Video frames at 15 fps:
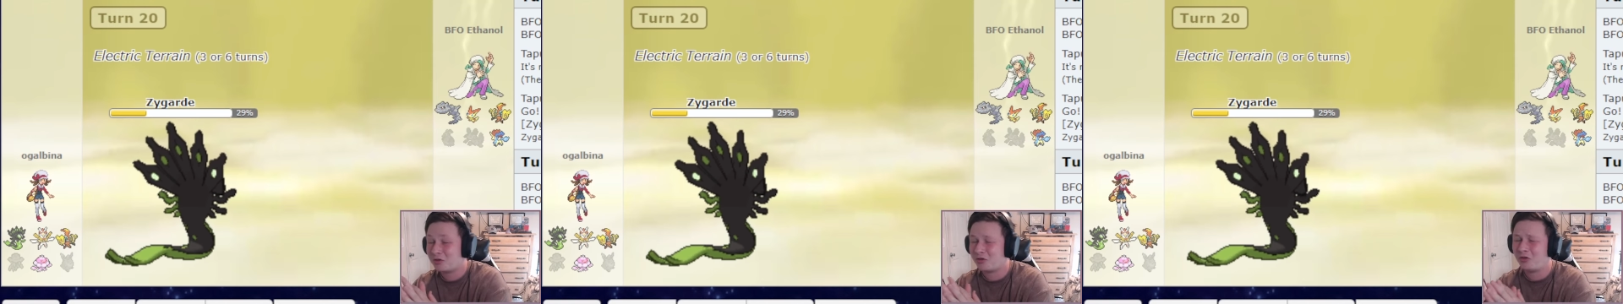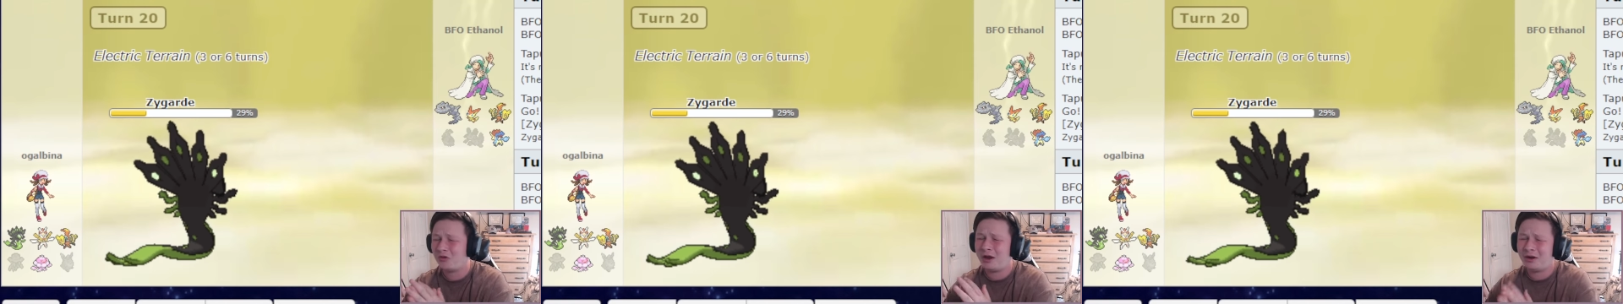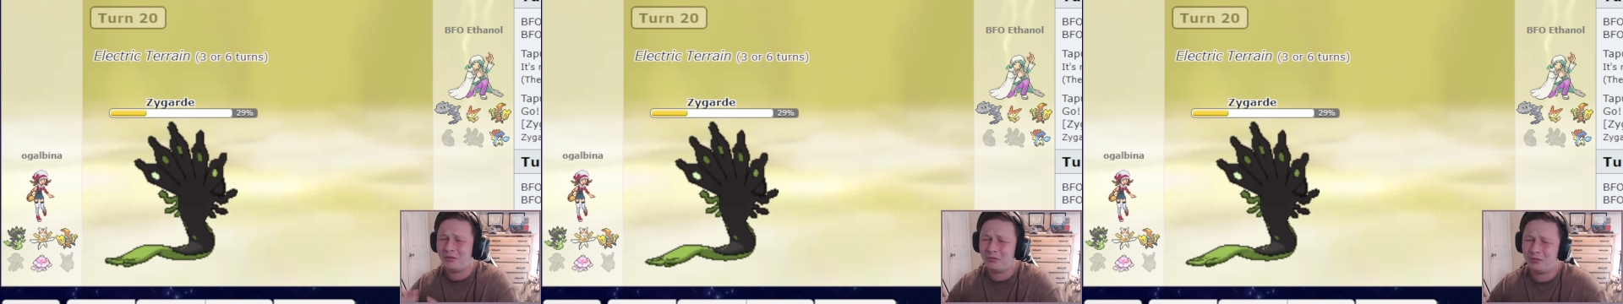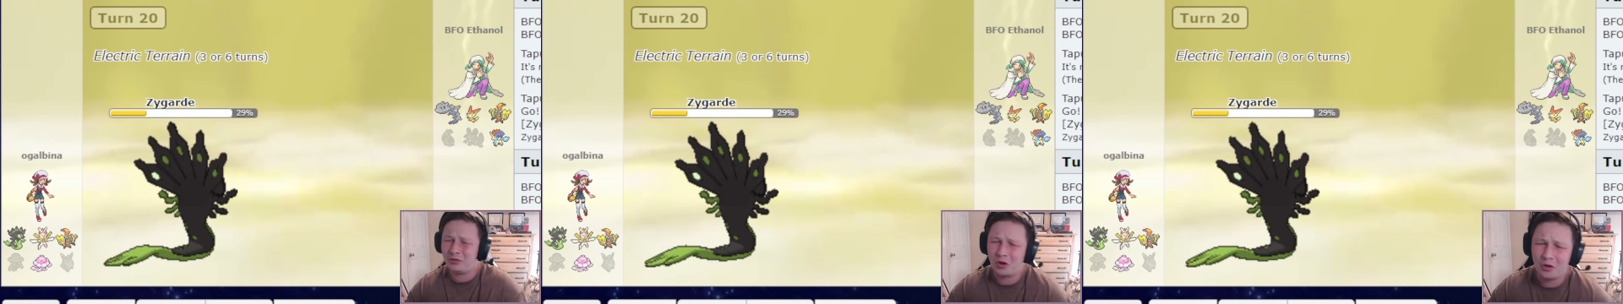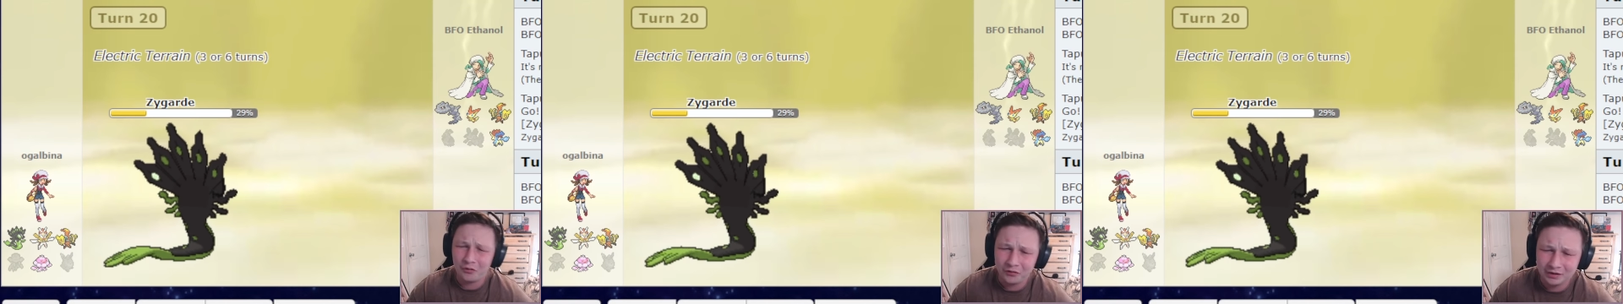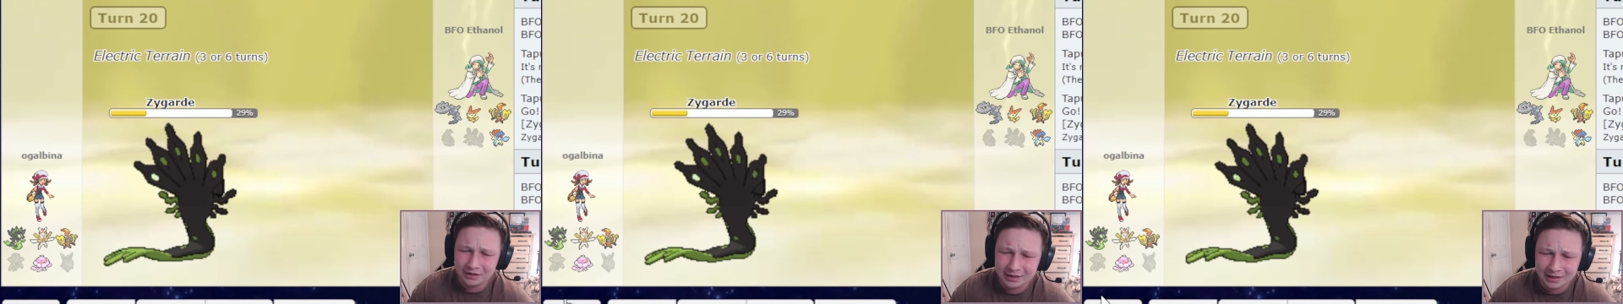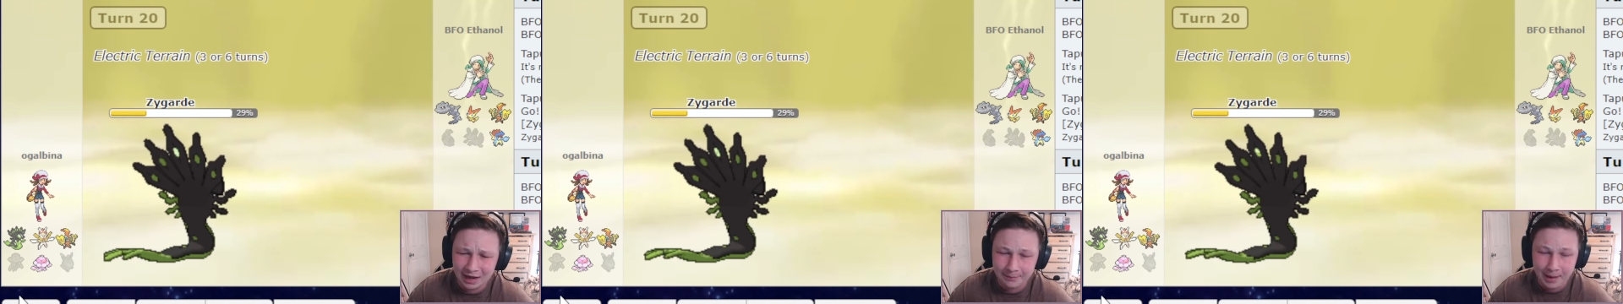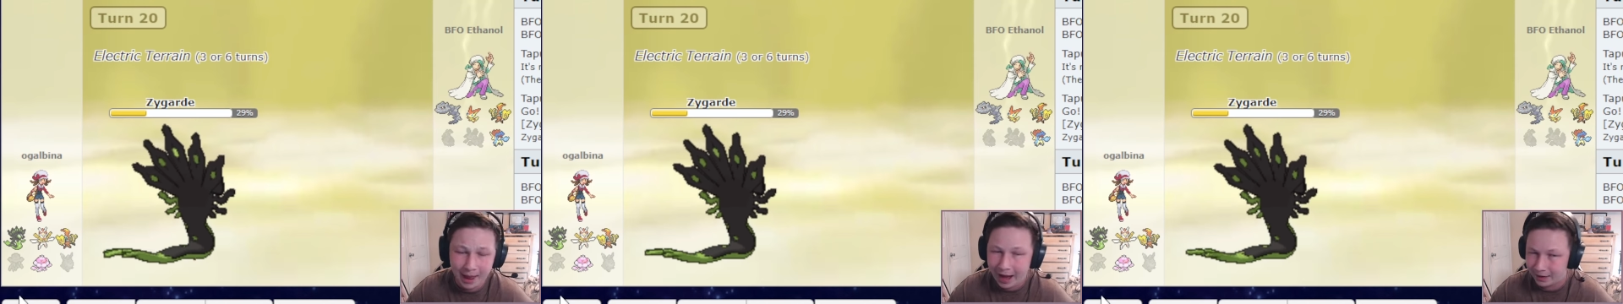so I don't know if it did.
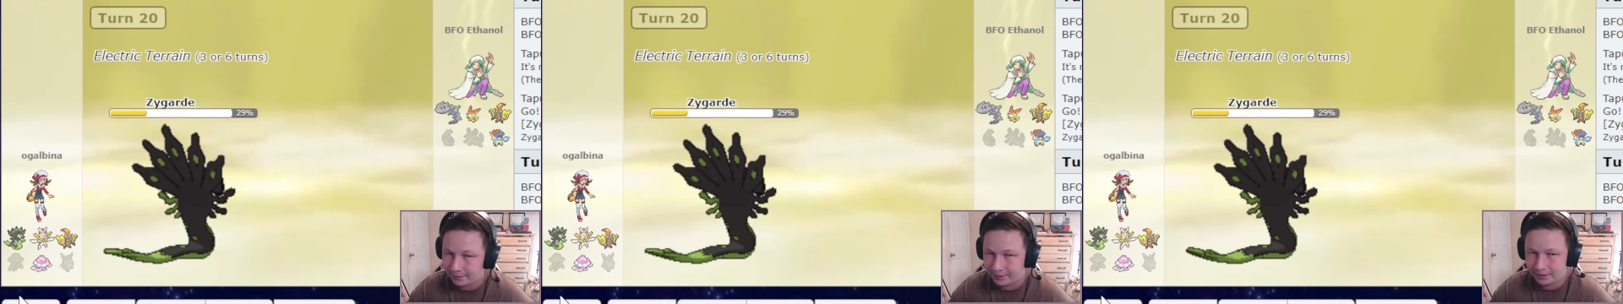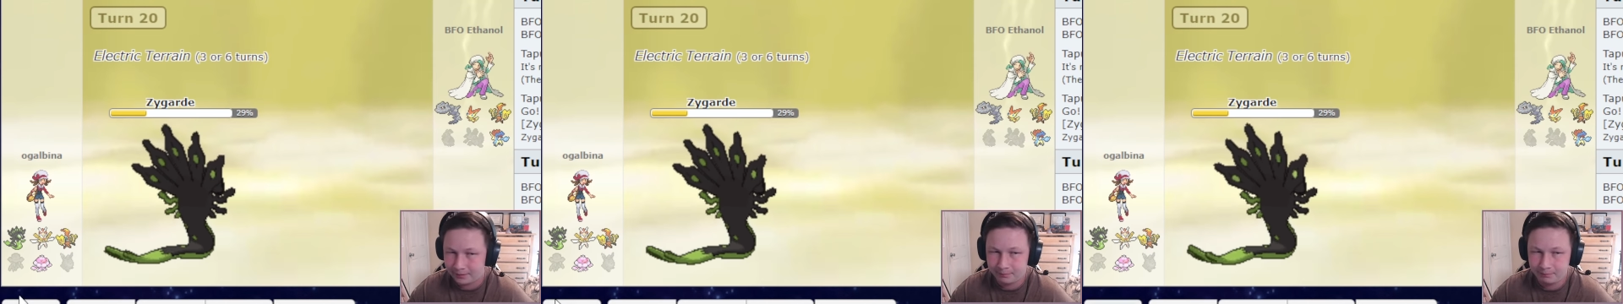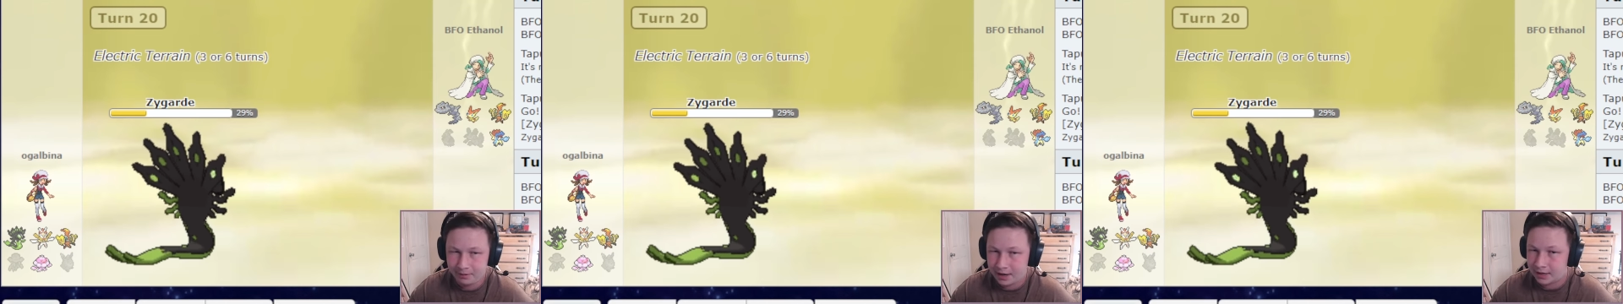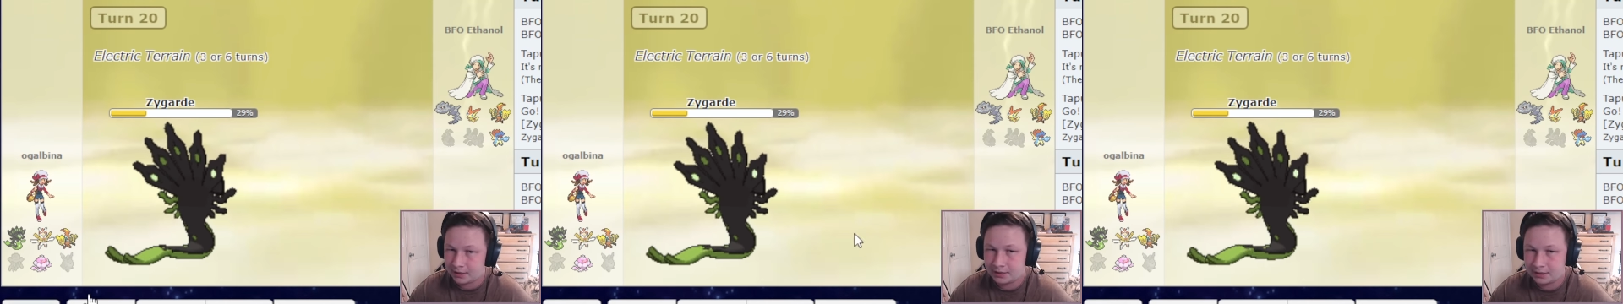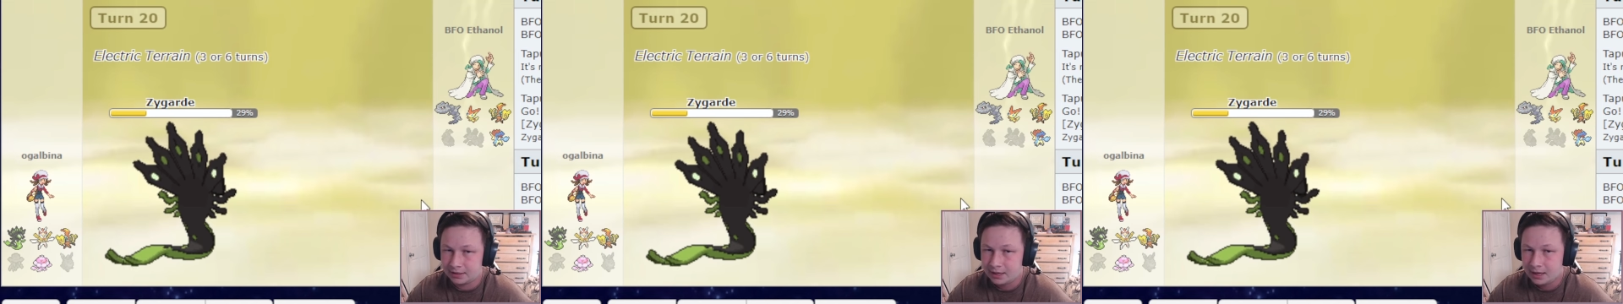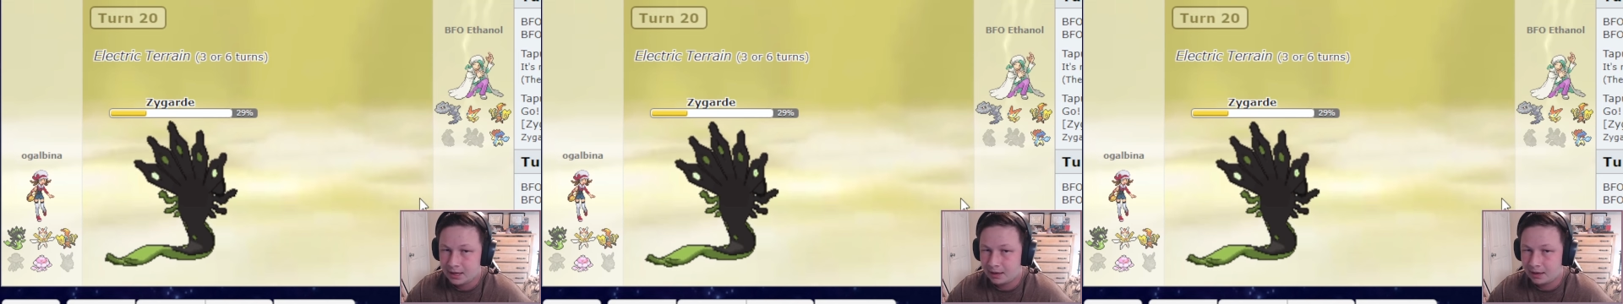I'm adamant, banded.